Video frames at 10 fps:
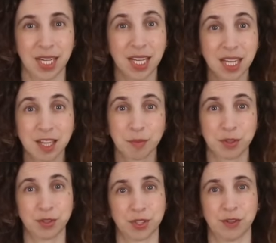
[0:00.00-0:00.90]
In the
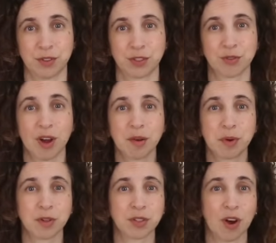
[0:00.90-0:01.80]
Blue Zone, strong
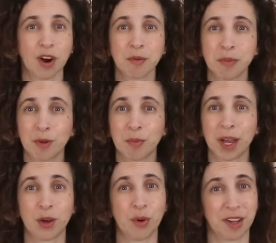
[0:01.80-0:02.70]
bones aren't built
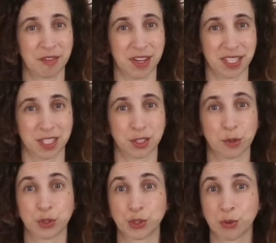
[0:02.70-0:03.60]
by quick fixes
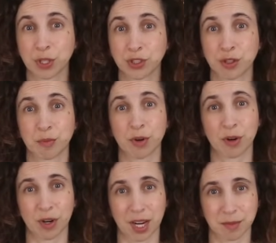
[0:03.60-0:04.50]
or short term
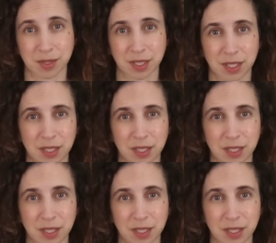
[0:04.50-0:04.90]
programs.